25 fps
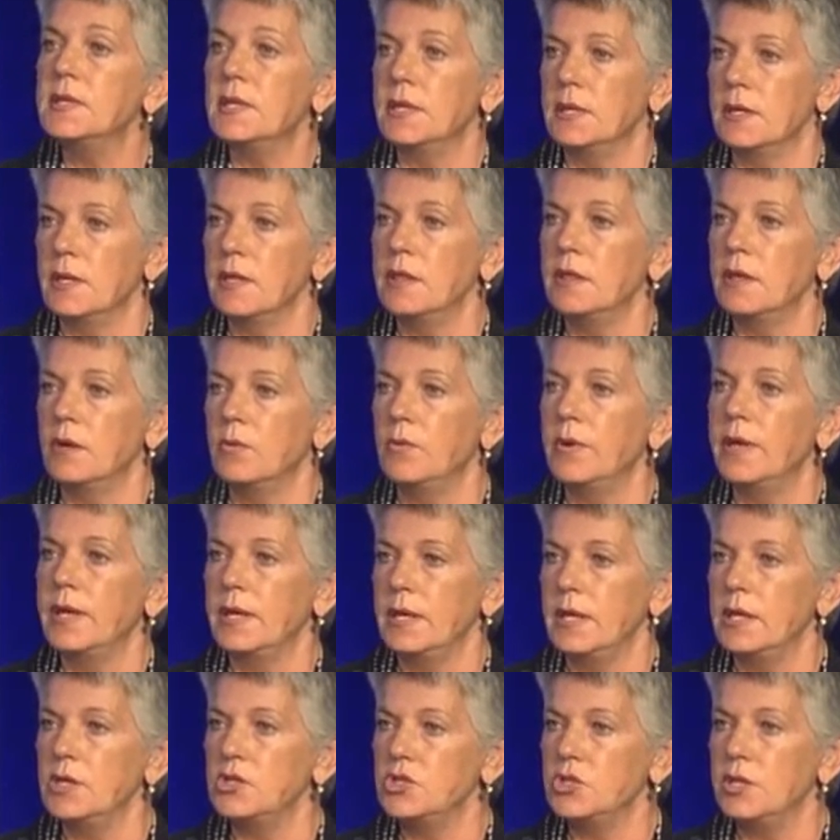and I think we
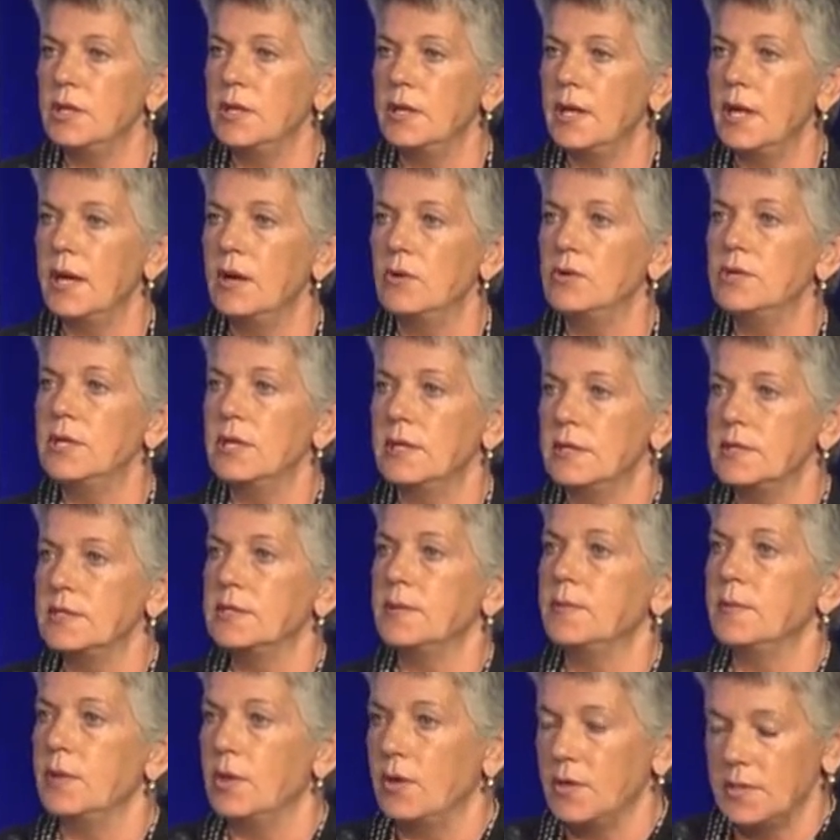can actually nail down
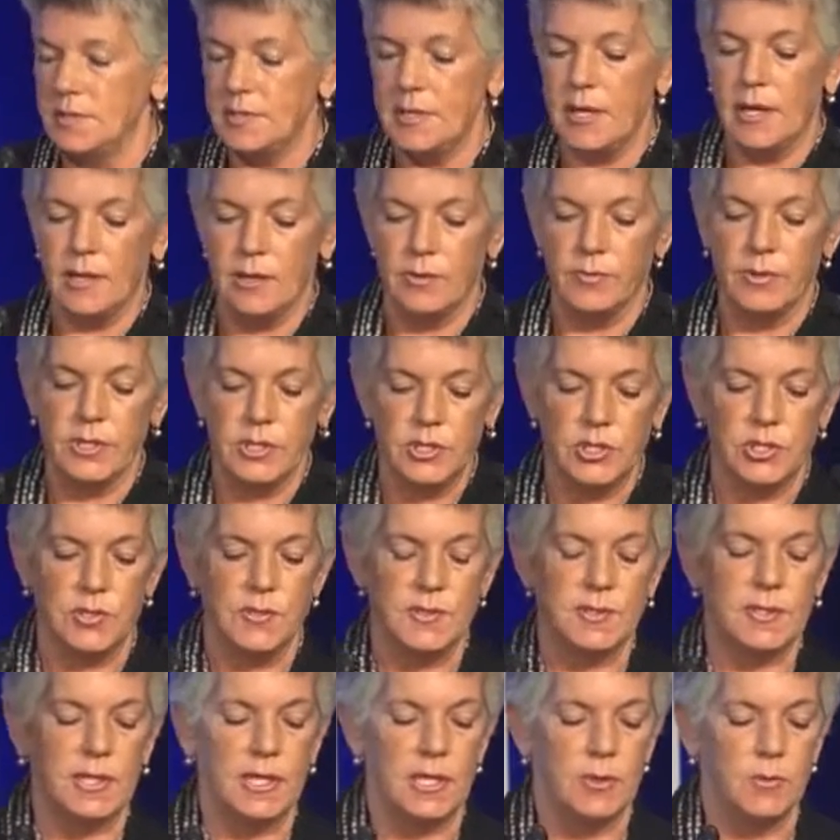some of those other
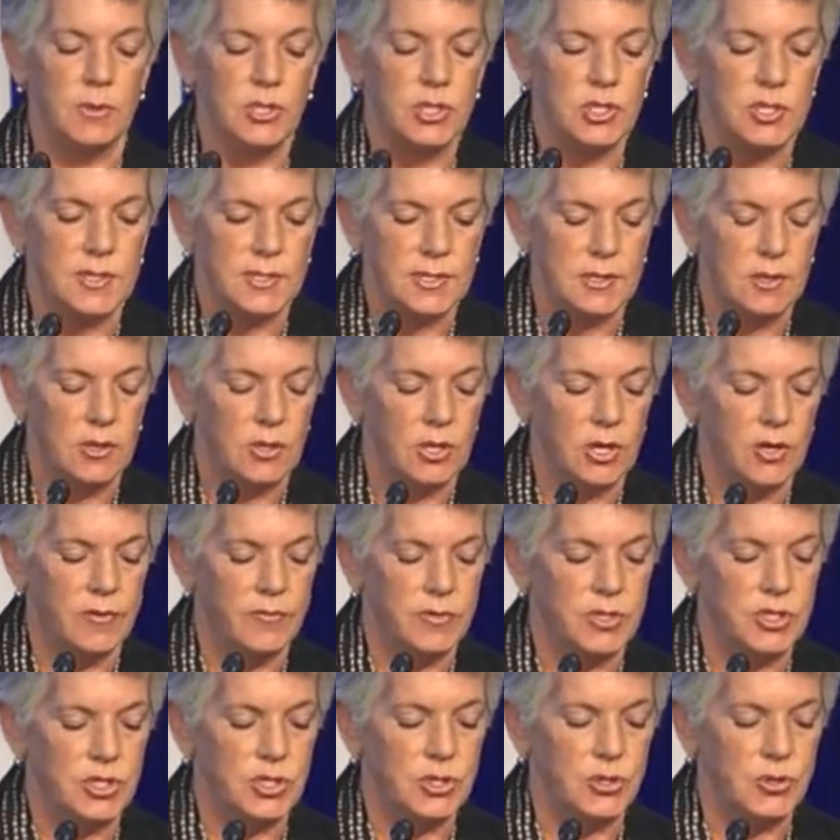issues there, which is long
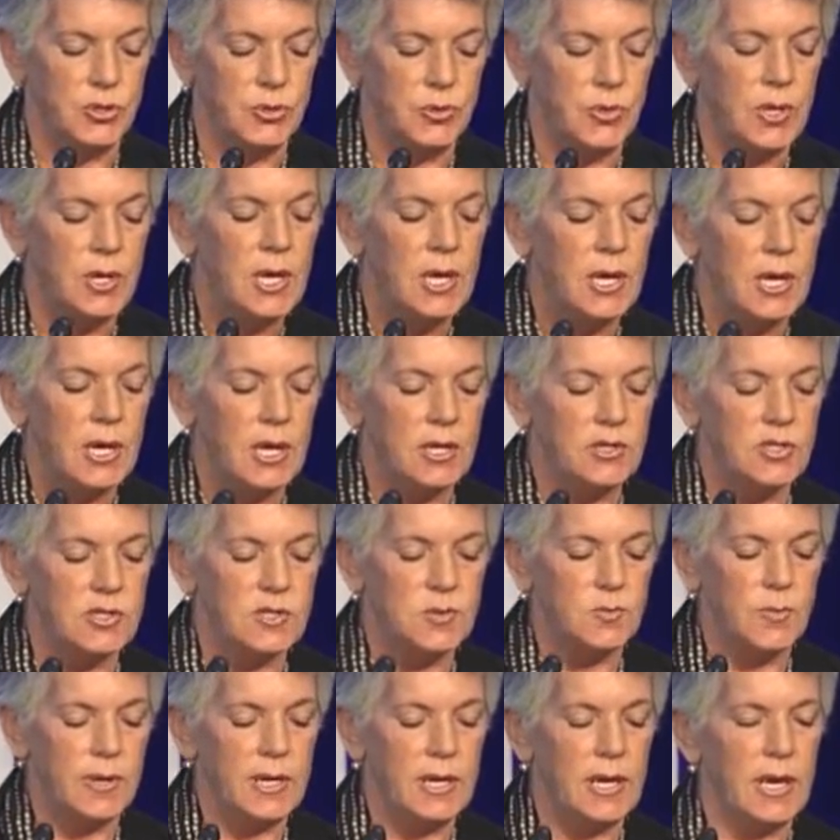overdue. And
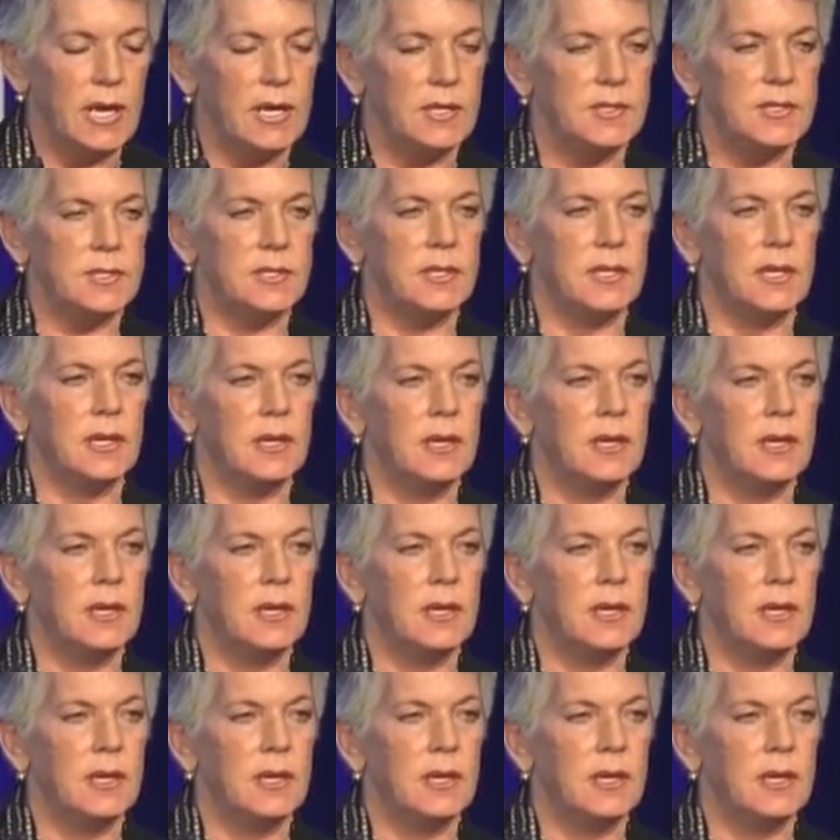just one last thing,